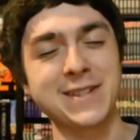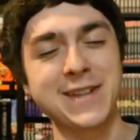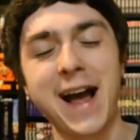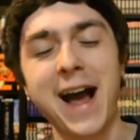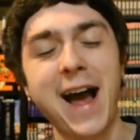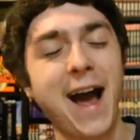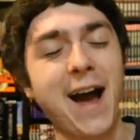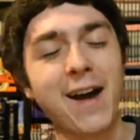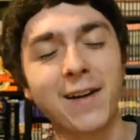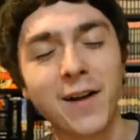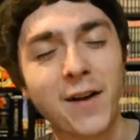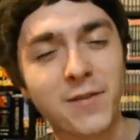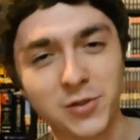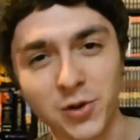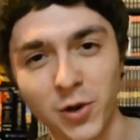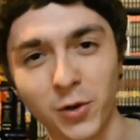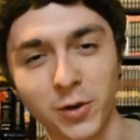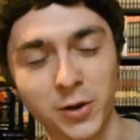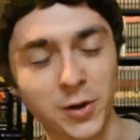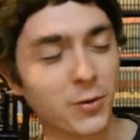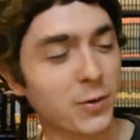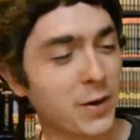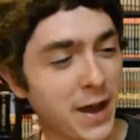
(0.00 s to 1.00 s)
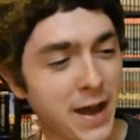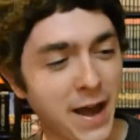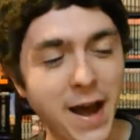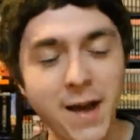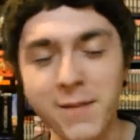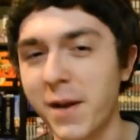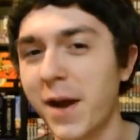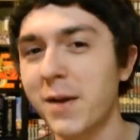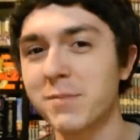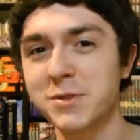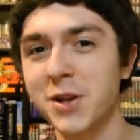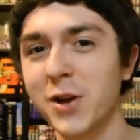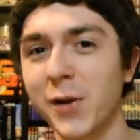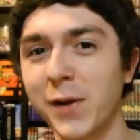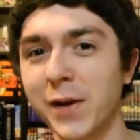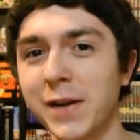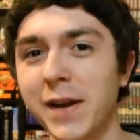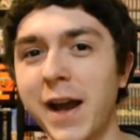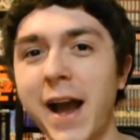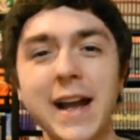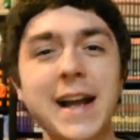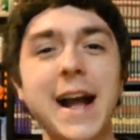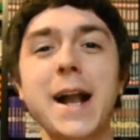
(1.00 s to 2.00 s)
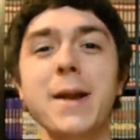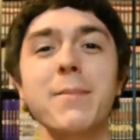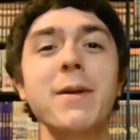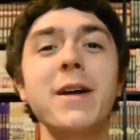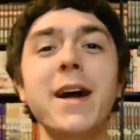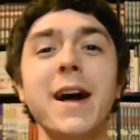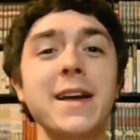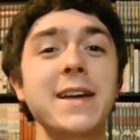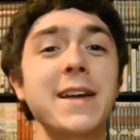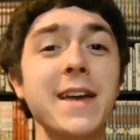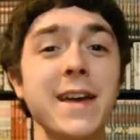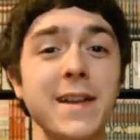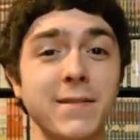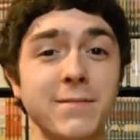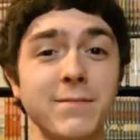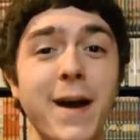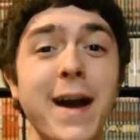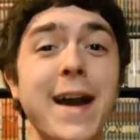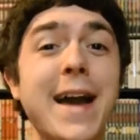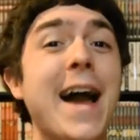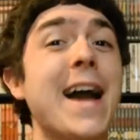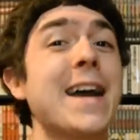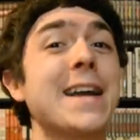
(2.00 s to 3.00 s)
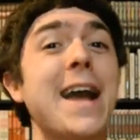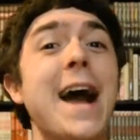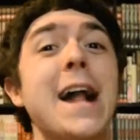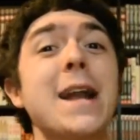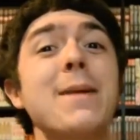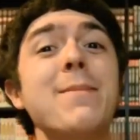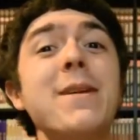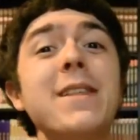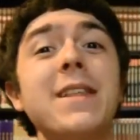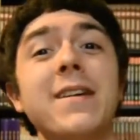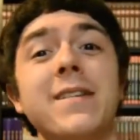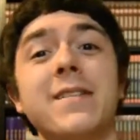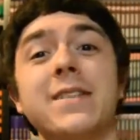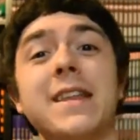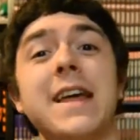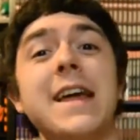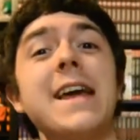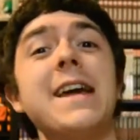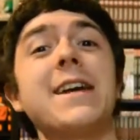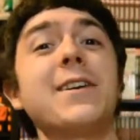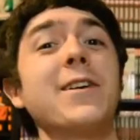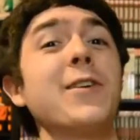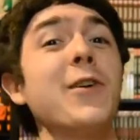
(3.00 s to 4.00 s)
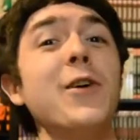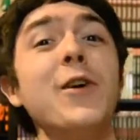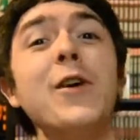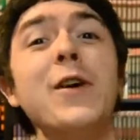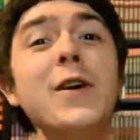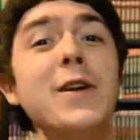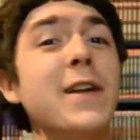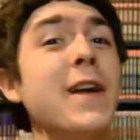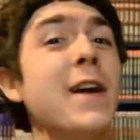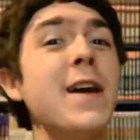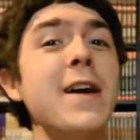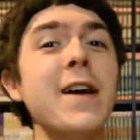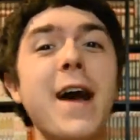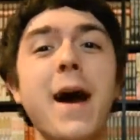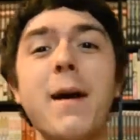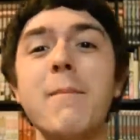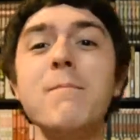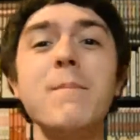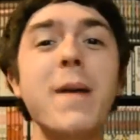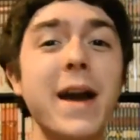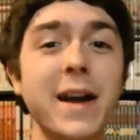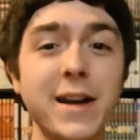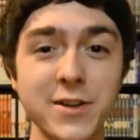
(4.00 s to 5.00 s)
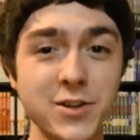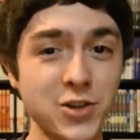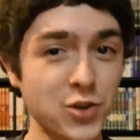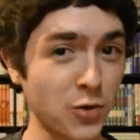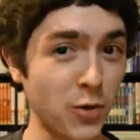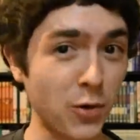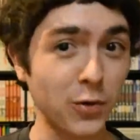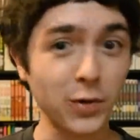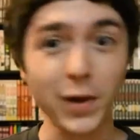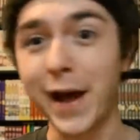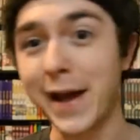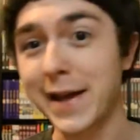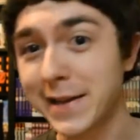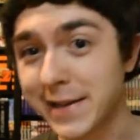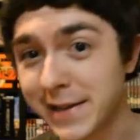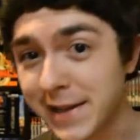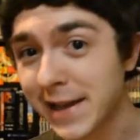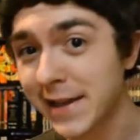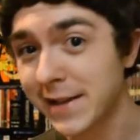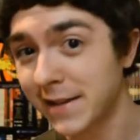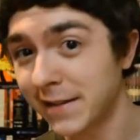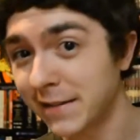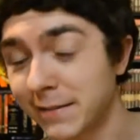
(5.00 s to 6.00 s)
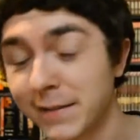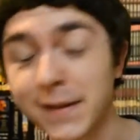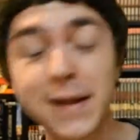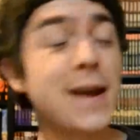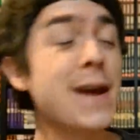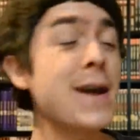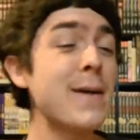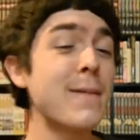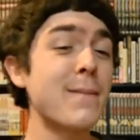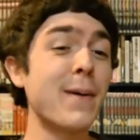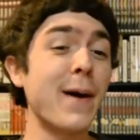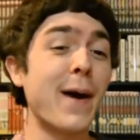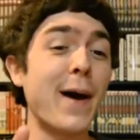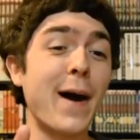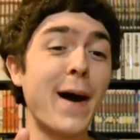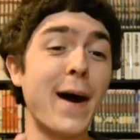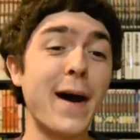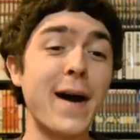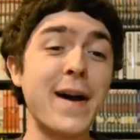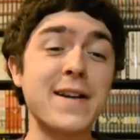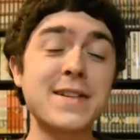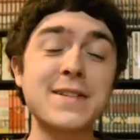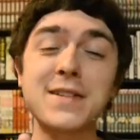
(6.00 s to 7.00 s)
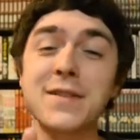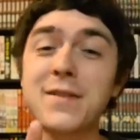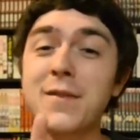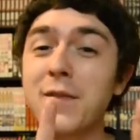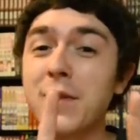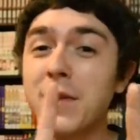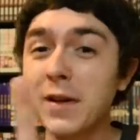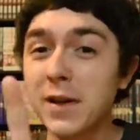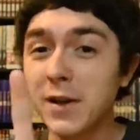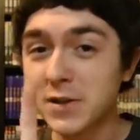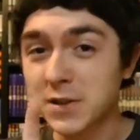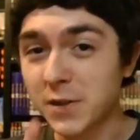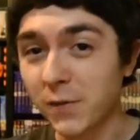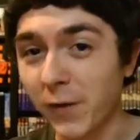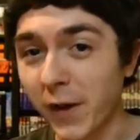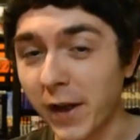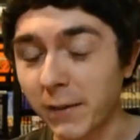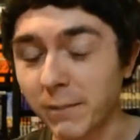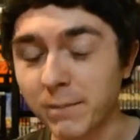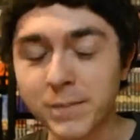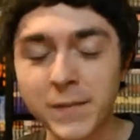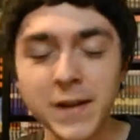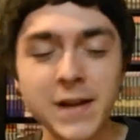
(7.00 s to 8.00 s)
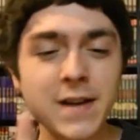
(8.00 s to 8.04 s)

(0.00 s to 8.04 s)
I love trolling, okay? I'm sorry. I gotta be like Gin. I gotta be the good, a mega troll like Gin. But, here's the thing.